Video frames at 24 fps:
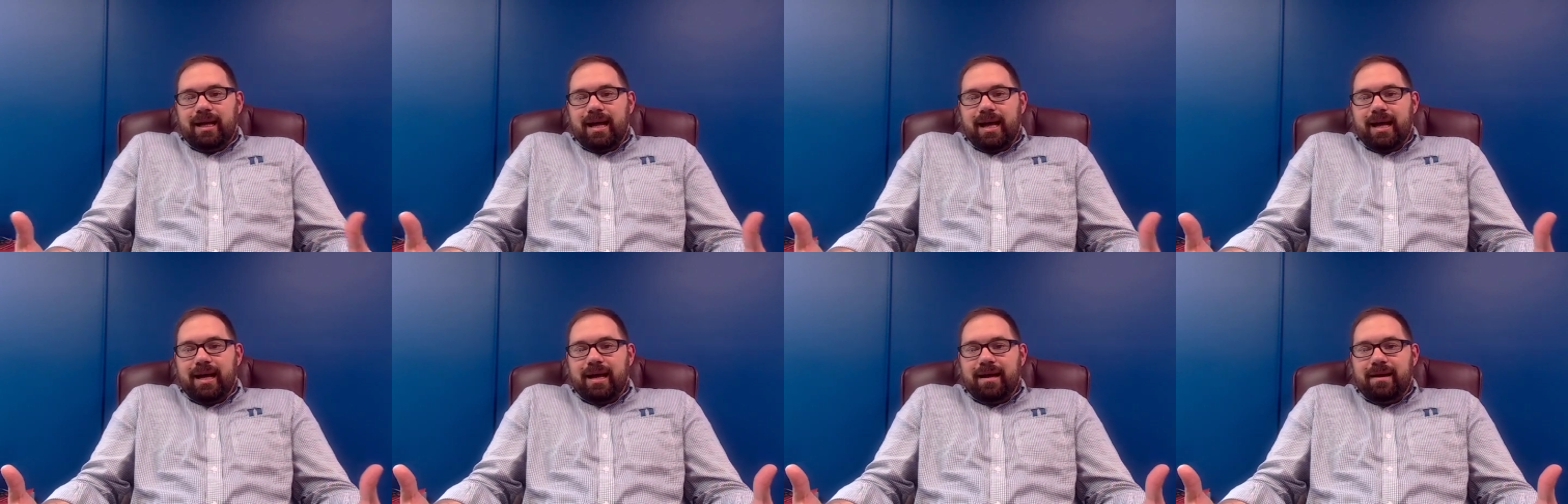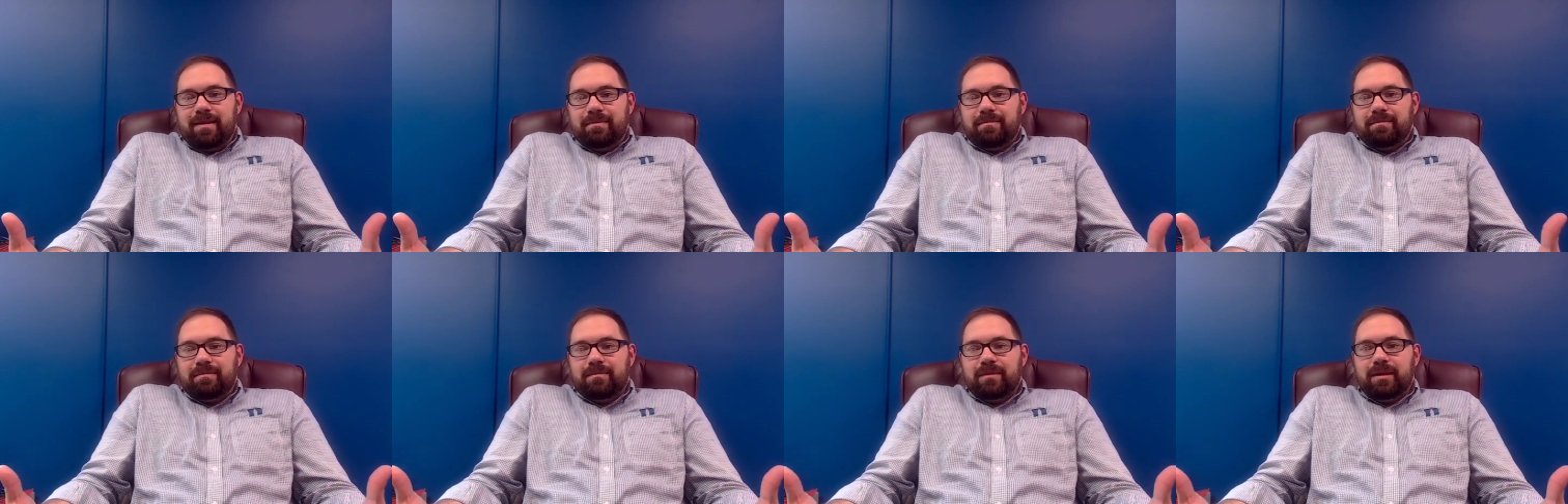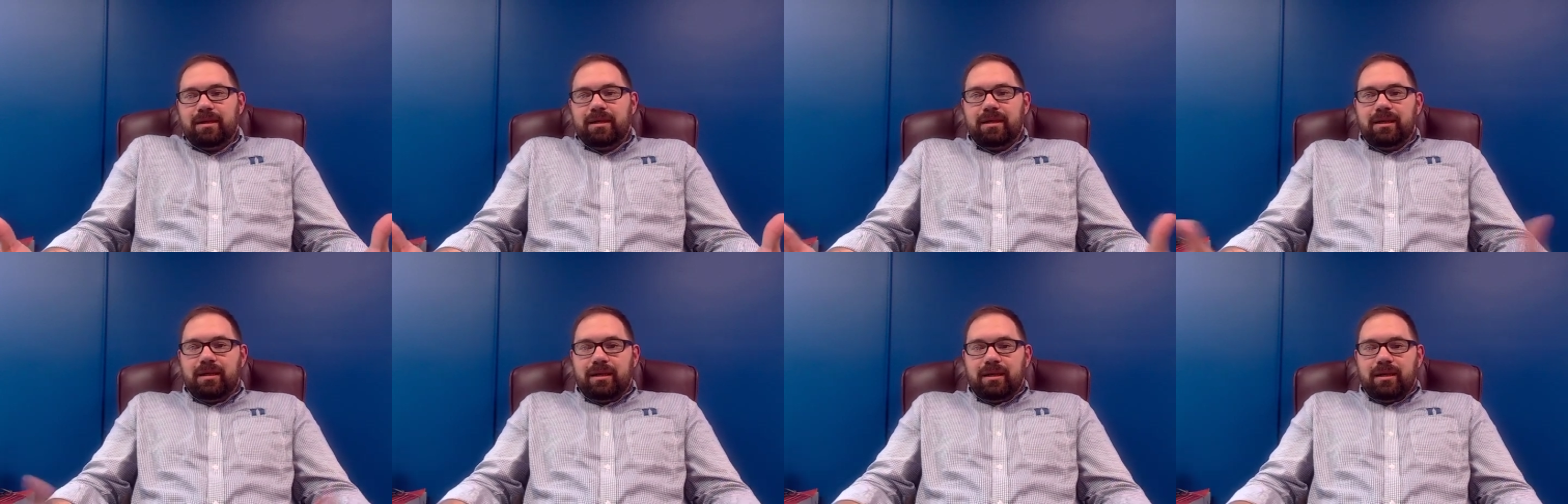I'm
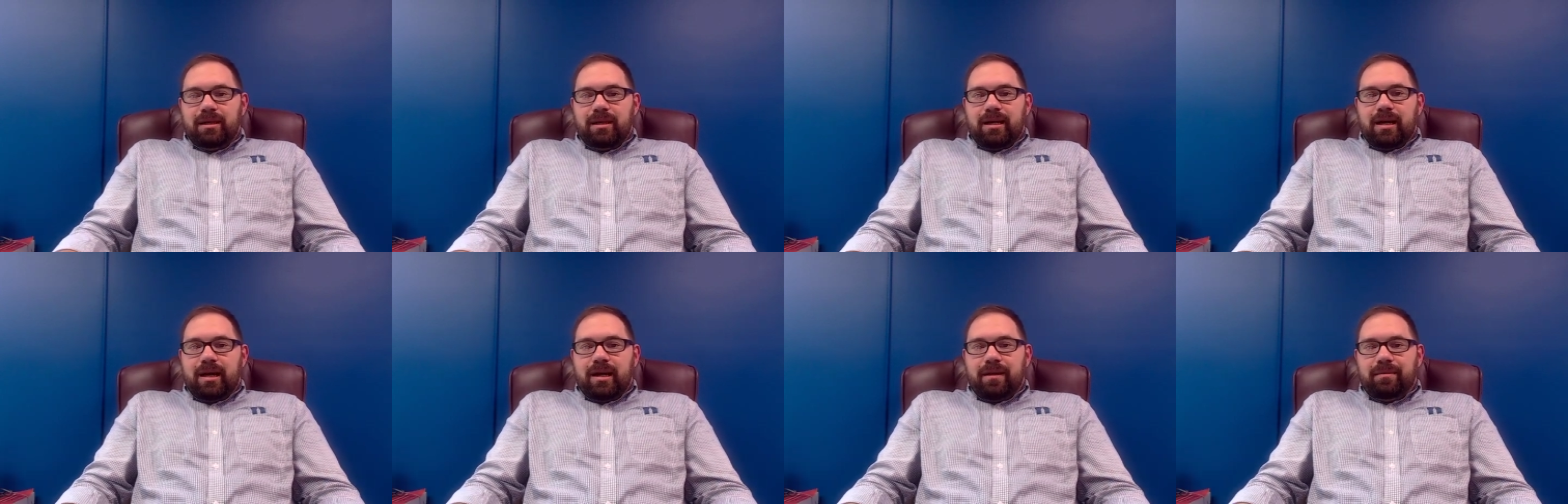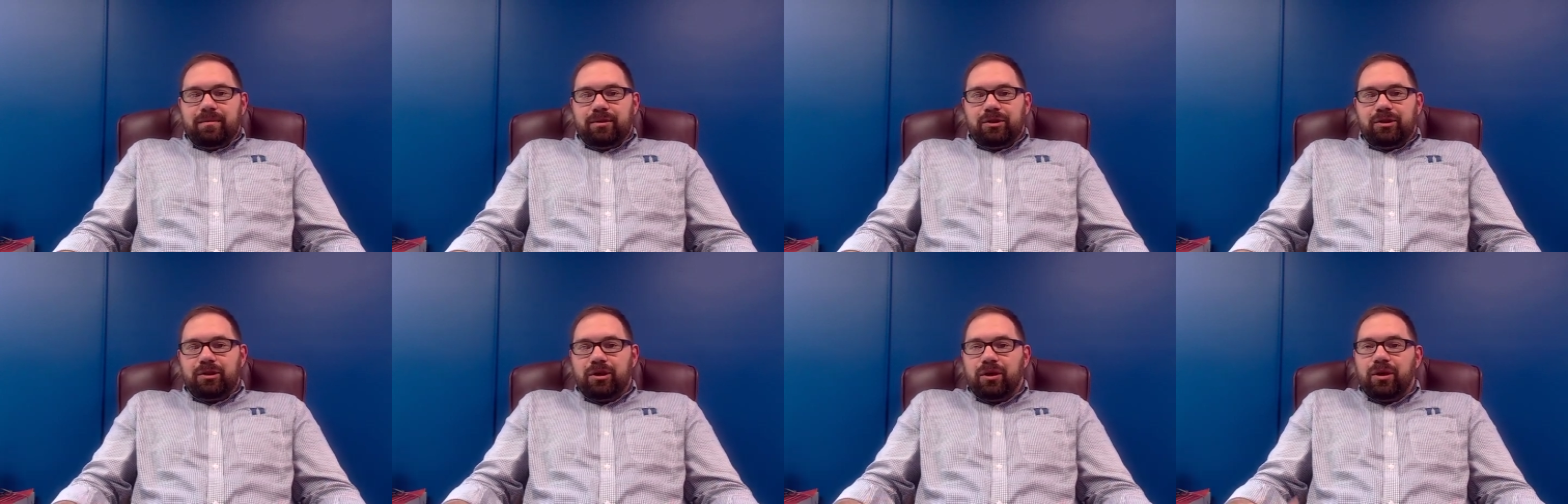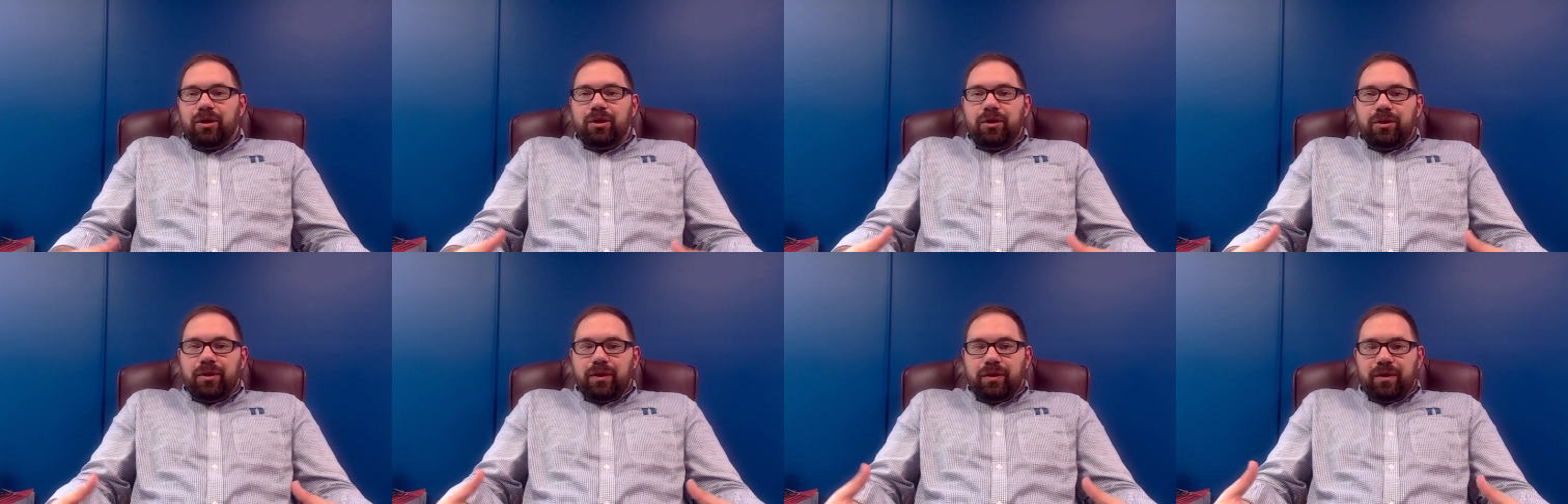
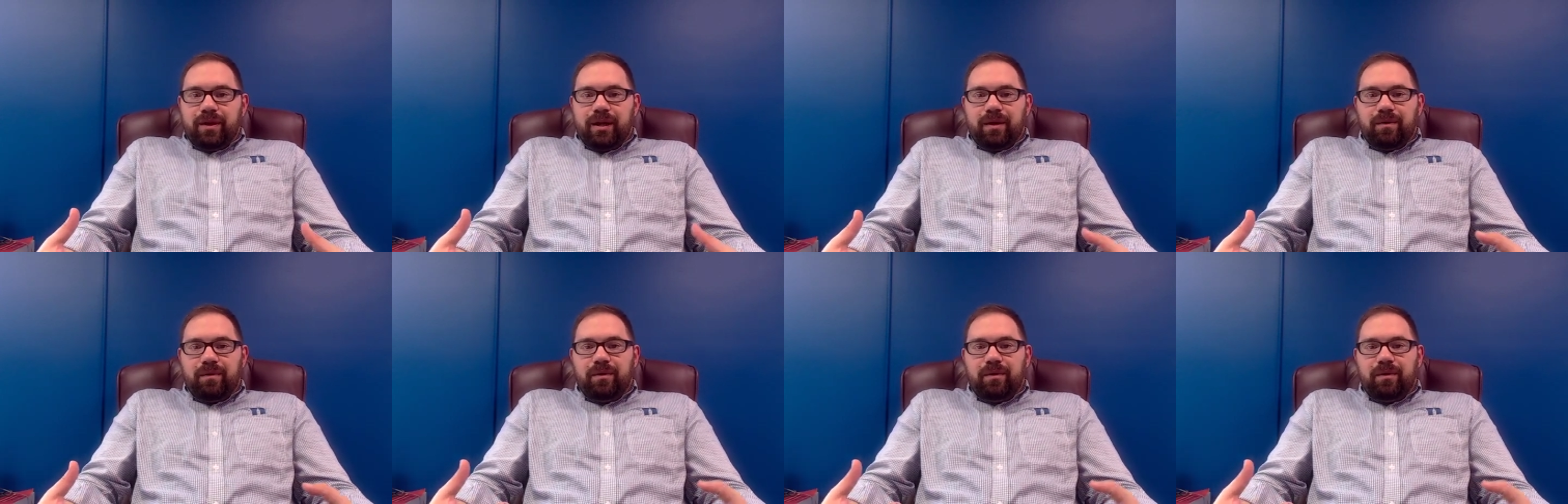sure that there